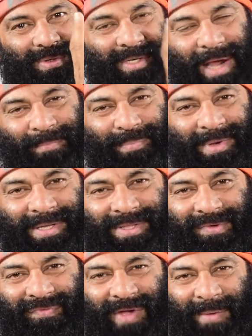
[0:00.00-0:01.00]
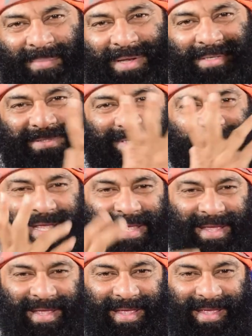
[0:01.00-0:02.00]
dump it in the family
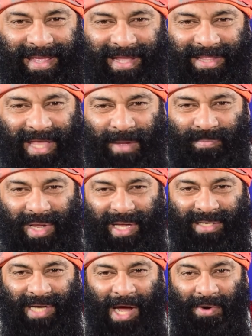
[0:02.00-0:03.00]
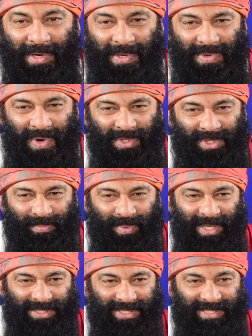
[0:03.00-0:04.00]
tree. They break down and go to
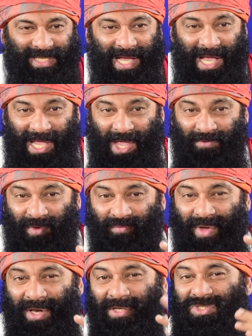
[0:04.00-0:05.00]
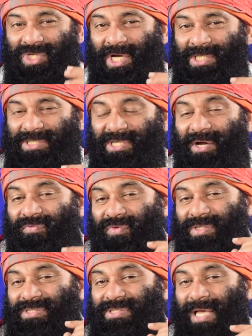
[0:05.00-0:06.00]
pieces. Even when a challenge
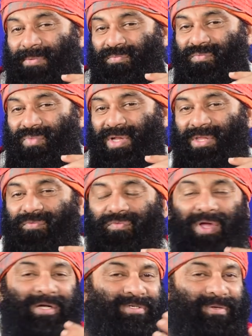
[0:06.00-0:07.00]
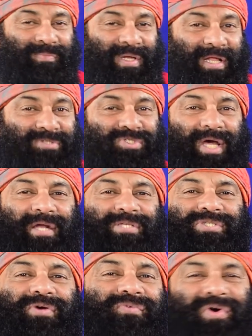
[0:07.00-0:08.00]
confronts them and they fail to meet a
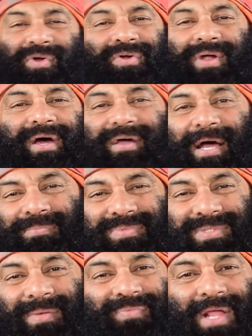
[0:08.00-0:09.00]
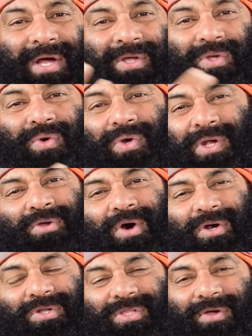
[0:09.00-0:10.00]
challenge of corona comes, you couldn't
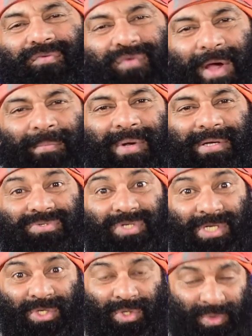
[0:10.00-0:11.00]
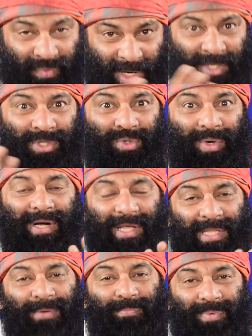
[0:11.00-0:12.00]
go to the family tree. You went to
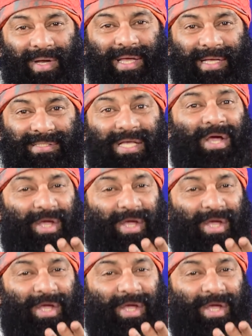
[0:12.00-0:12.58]
another place,